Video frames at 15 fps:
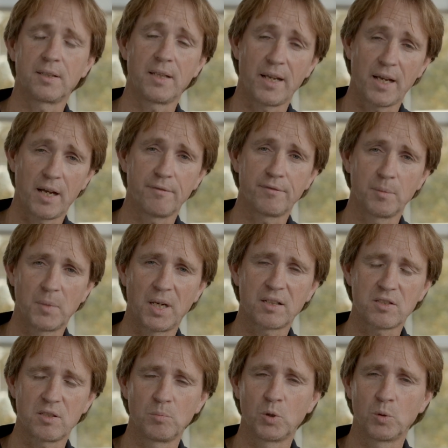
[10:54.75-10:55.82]
they have a
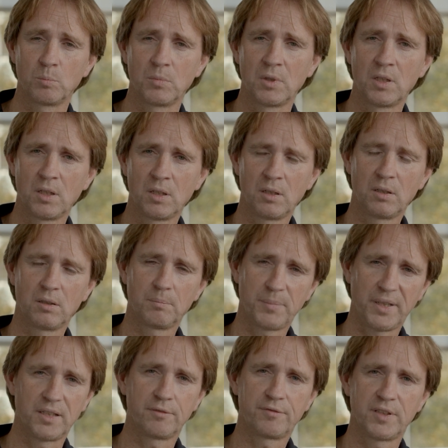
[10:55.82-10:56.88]
maximum
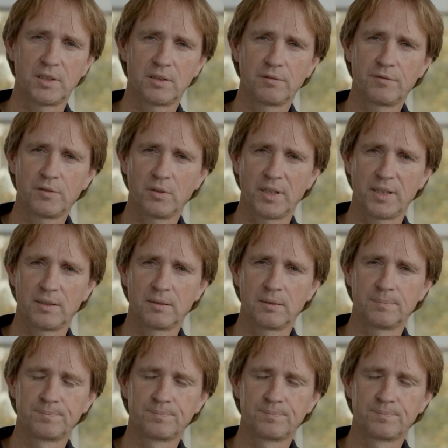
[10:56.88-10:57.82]
benefit for it.